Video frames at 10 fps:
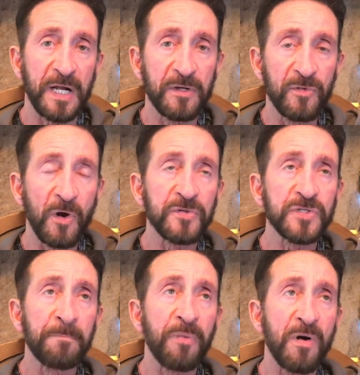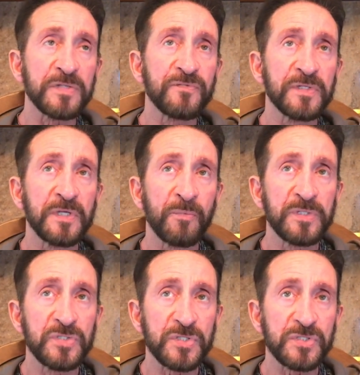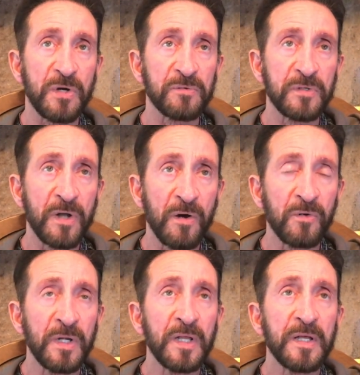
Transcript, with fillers: I know there are some parts of it that we just don't know.